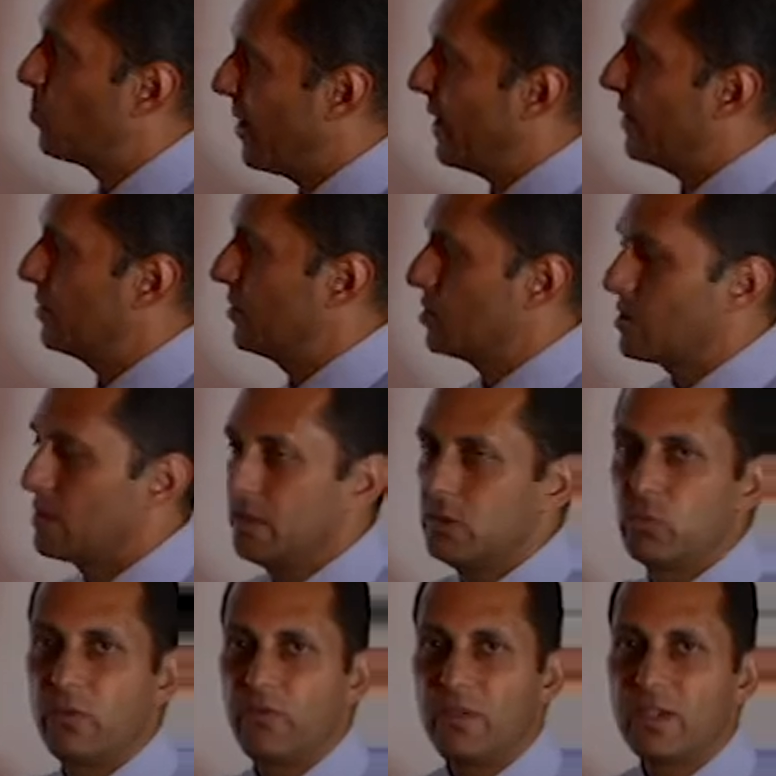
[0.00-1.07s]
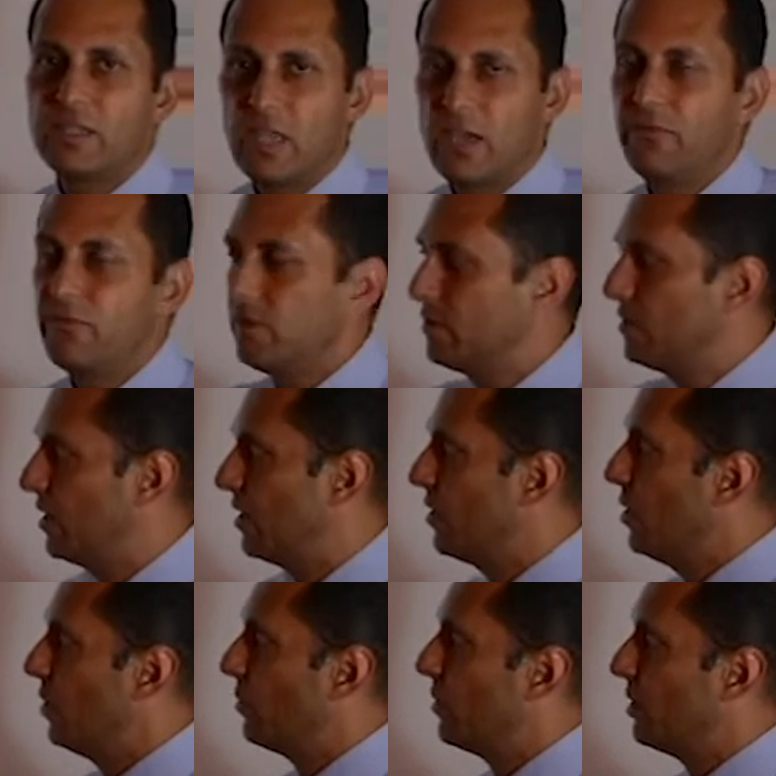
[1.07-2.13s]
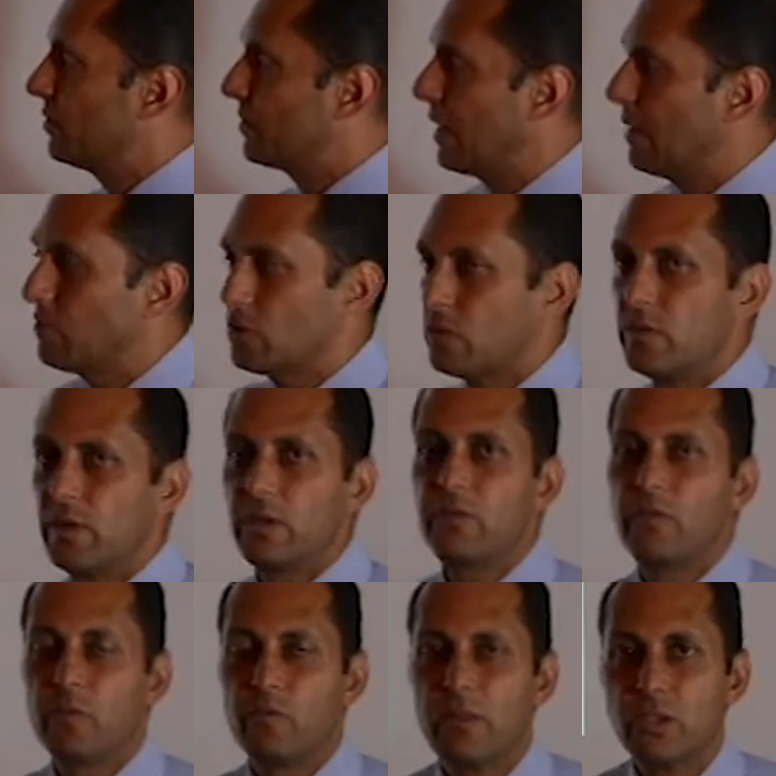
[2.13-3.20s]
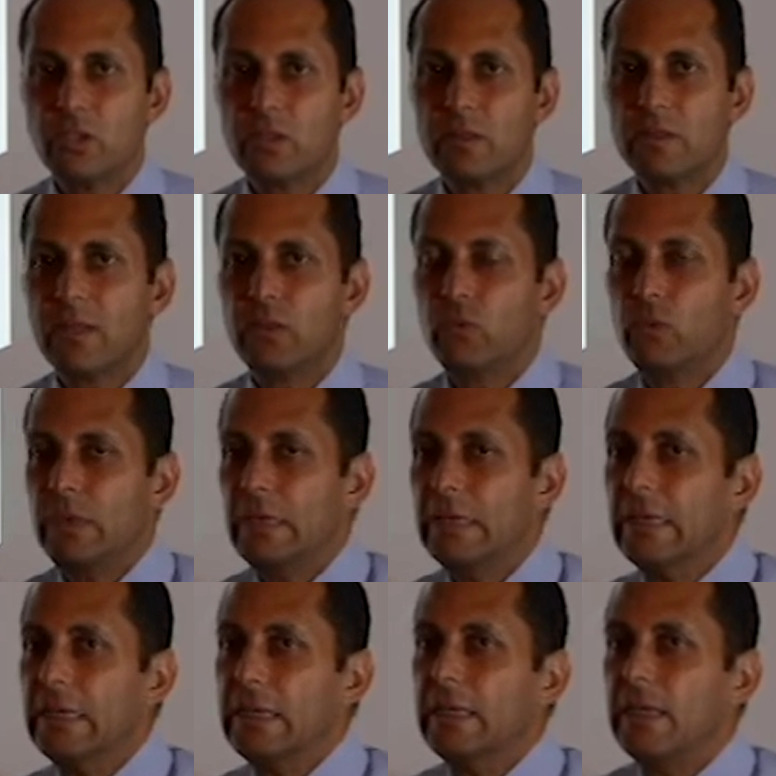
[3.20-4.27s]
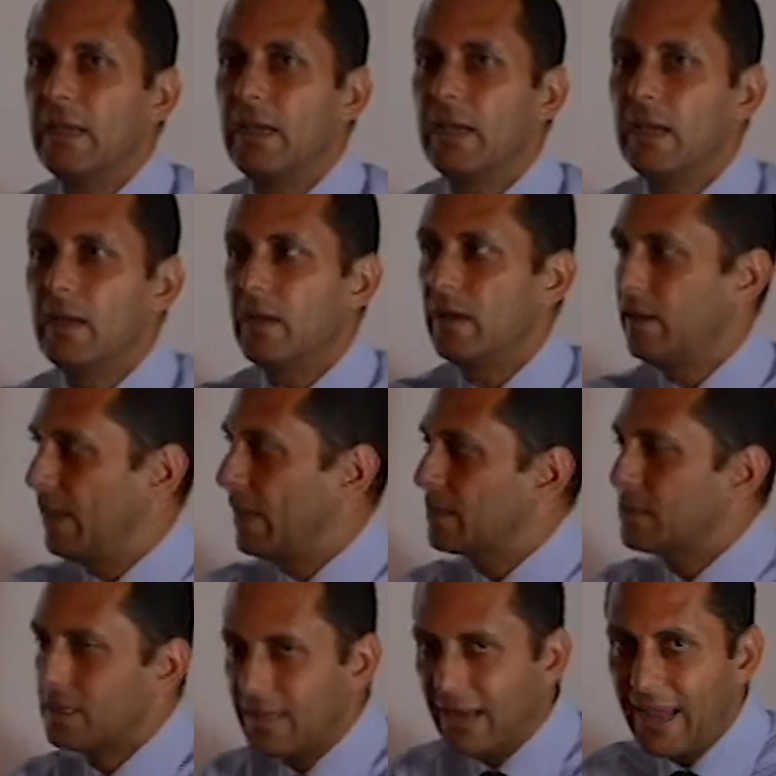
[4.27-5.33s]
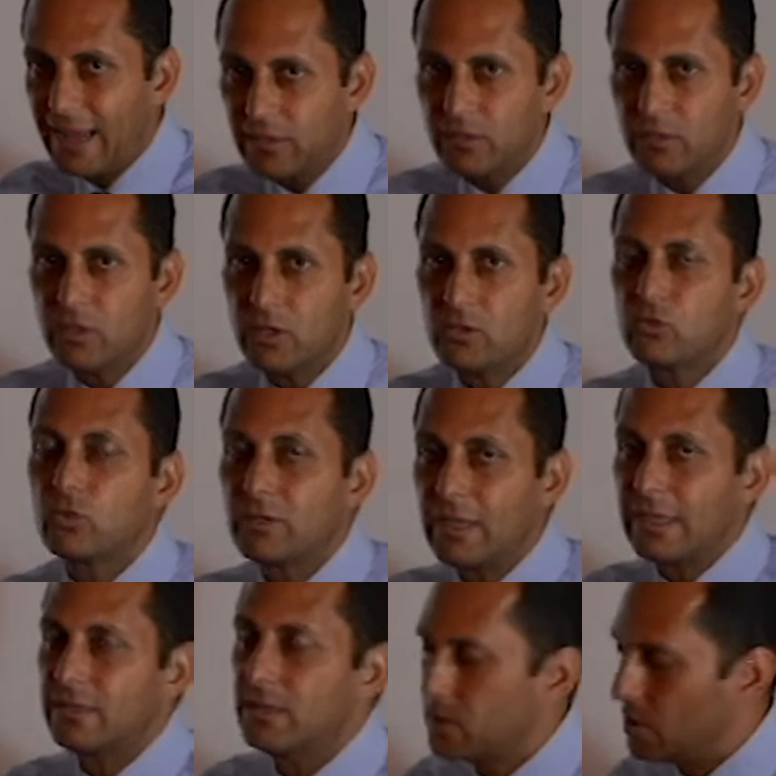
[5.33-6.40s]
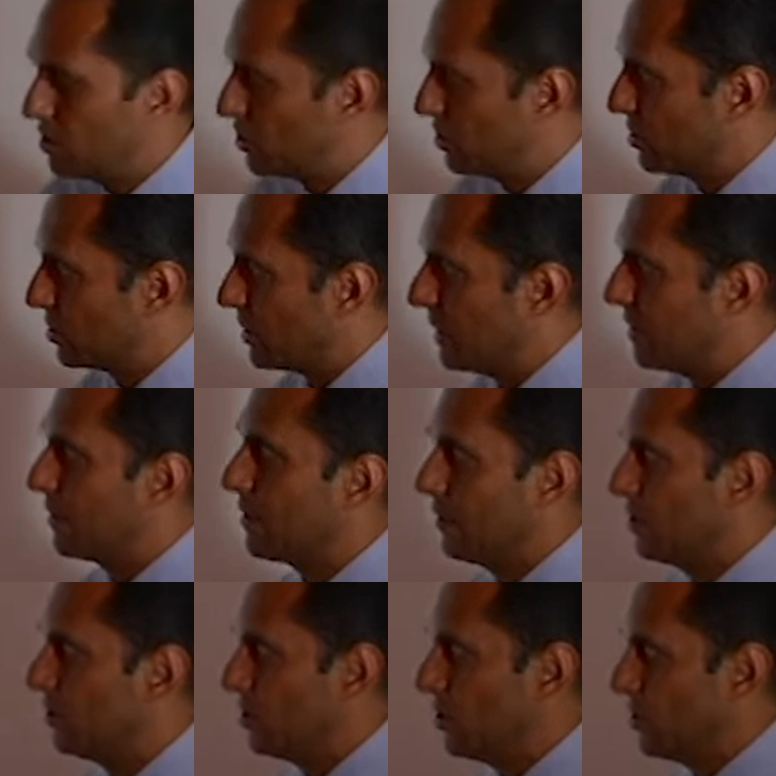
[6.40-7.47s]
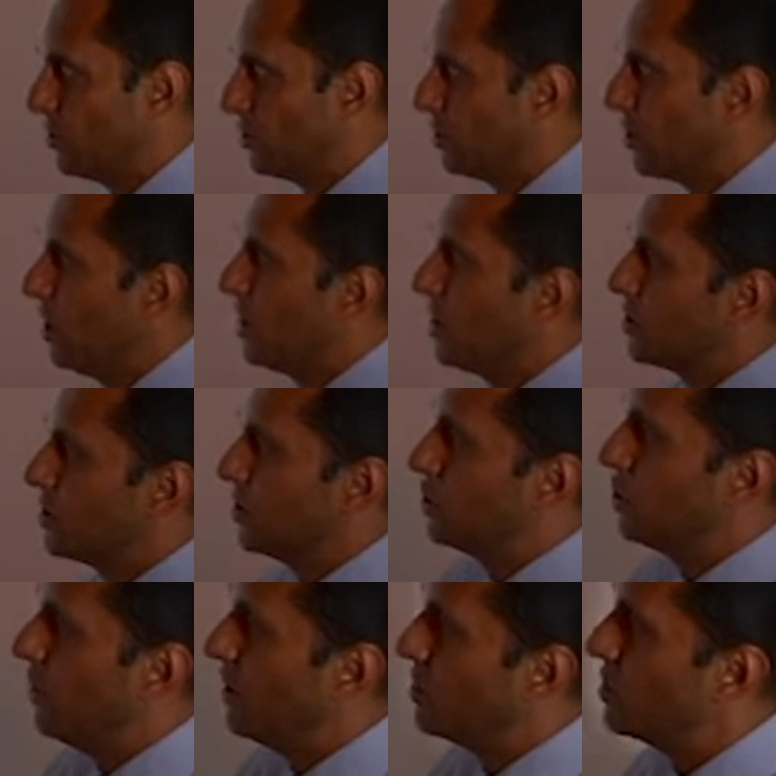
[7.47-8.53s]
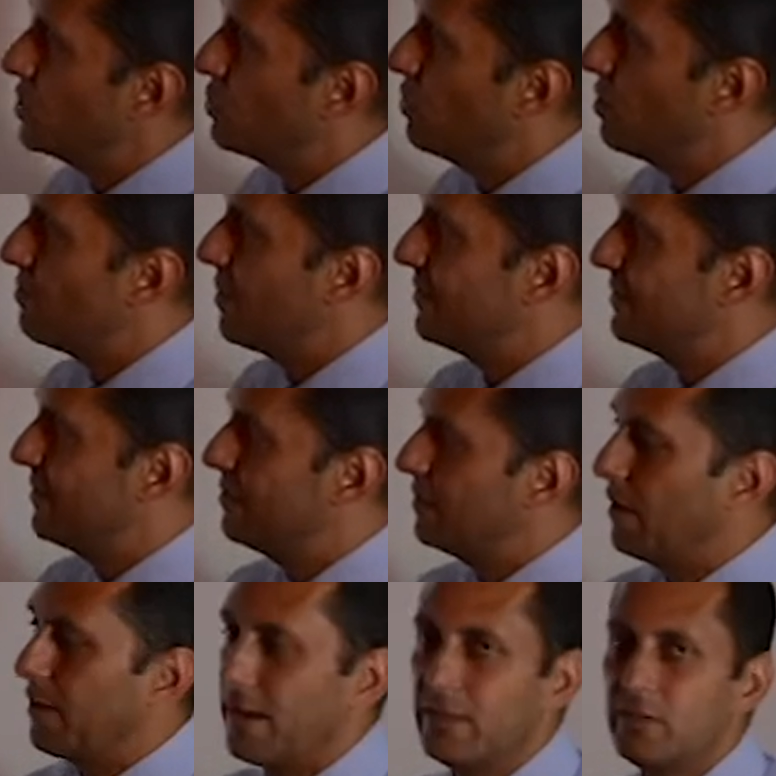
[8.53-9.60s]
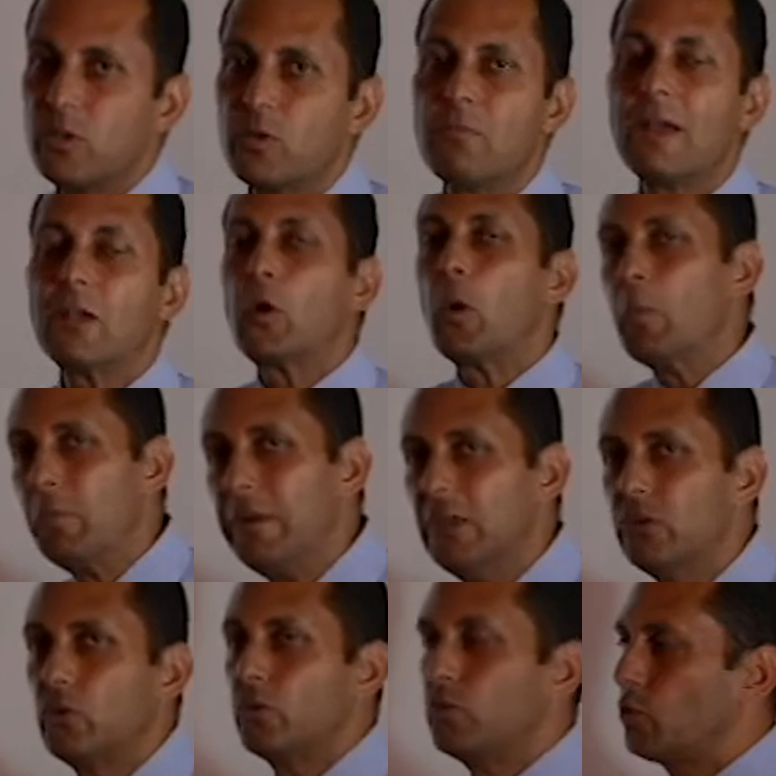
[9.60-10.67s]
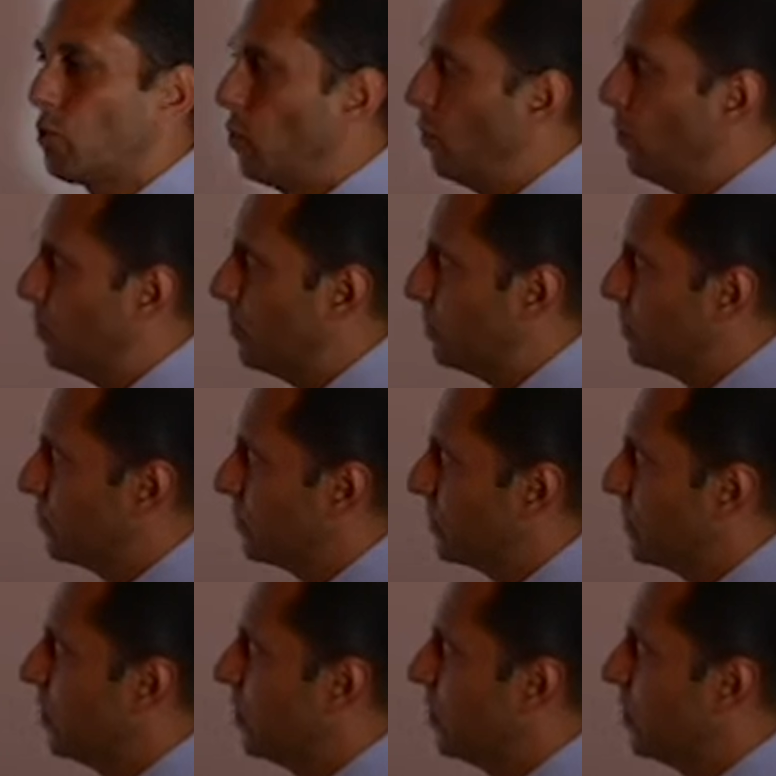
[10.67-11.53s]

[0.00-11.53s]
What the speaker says: our practice that we face every day when it comes to the information that we extract to take decisions, clinical decisions. Situations where my data are under my complete control,